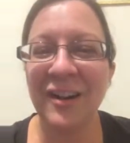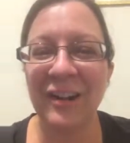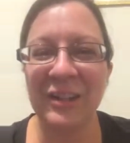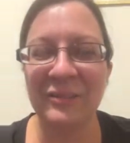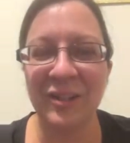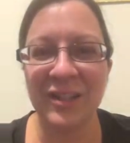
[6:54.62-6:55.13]

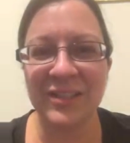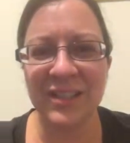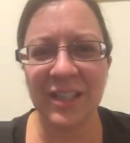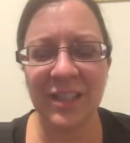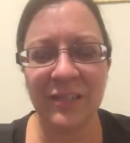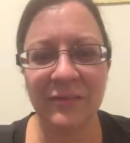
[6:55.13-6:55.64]
Carly Franz
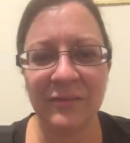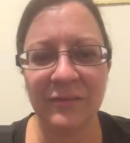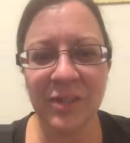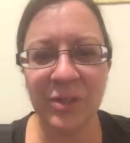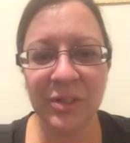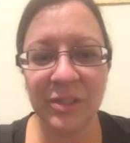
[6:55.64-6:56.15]
on
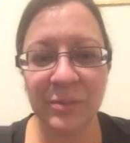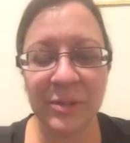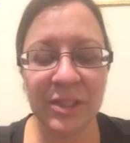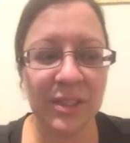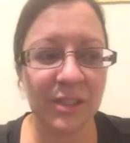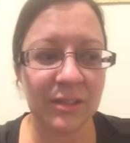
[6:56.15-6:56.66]
YouTube.
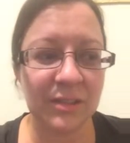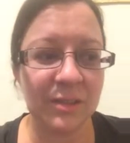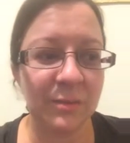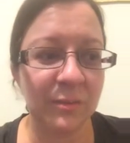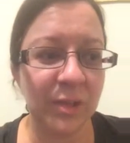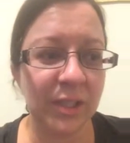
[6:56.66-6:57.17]
She tells
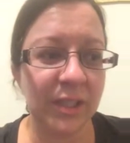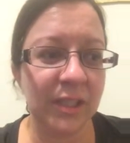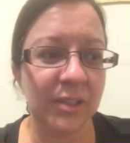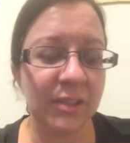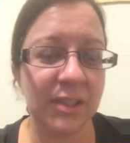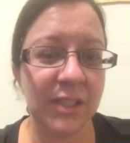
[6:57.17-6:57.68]
some really
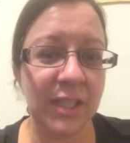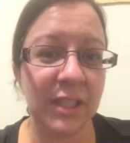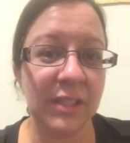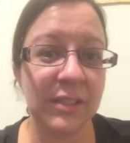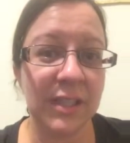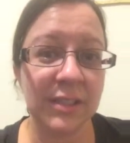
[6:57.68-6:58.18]

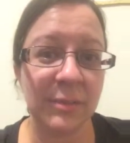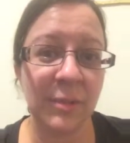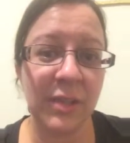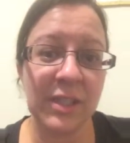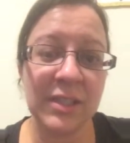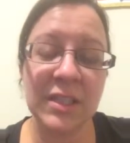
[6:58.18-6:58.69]
interesting
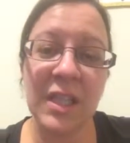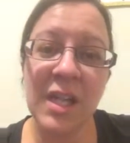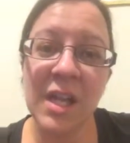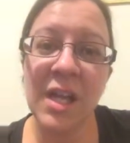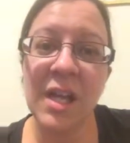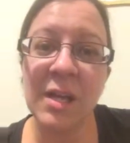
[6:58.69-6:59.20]
testimonies
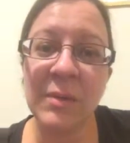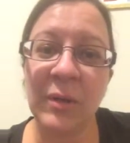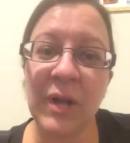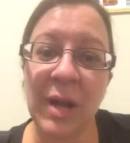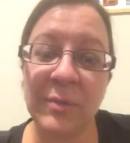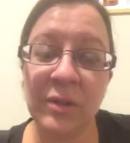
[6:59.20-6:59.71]

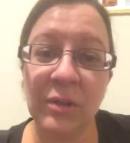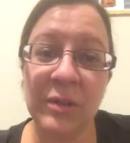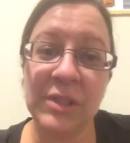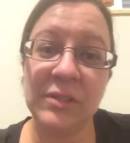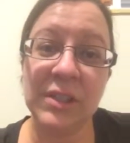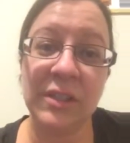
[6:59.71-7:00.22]
about what happened to her
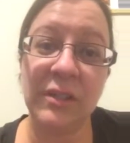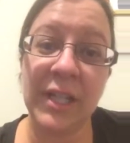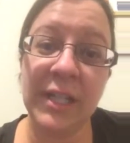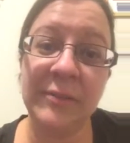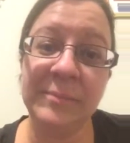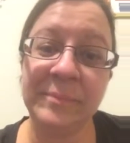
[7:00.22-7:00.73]
when she was a little
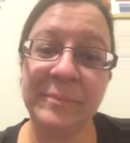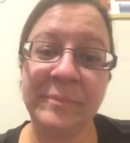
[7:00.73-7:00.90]
kid.